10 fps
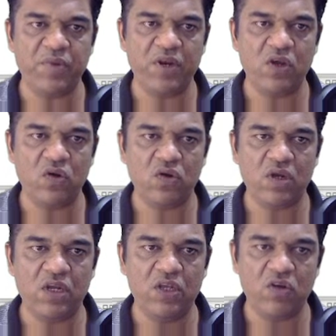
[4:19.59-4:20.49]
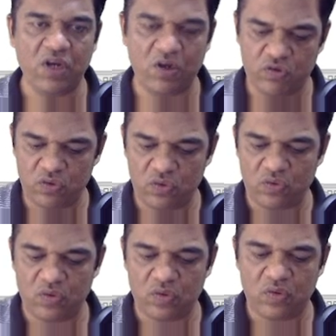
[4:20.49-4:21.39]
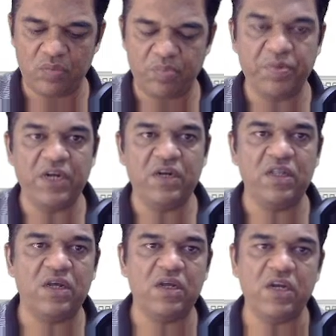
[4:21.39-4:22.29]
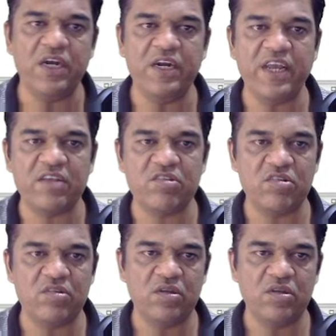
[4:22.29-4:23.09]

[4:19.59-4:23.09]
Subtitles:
Now you can also print the index.